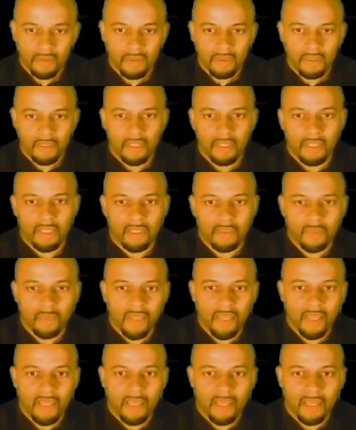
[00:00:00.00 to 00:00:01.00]
and
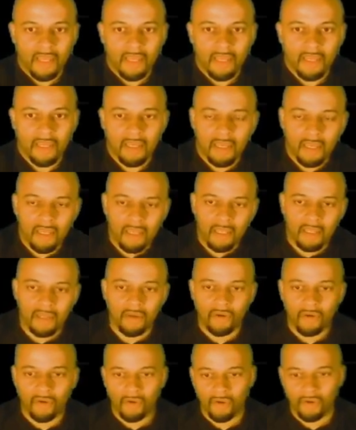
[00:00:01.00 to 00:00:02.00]
we got an,
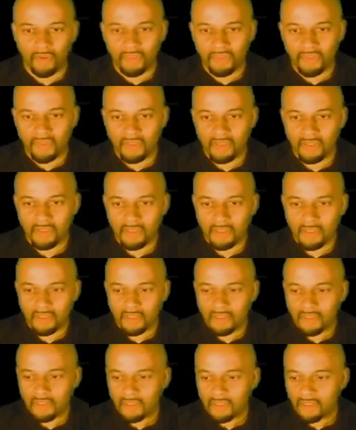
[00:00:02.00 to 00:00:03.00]
an earth,
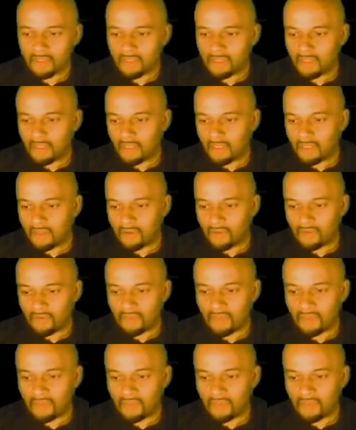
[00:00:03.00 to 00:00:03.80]
an earth,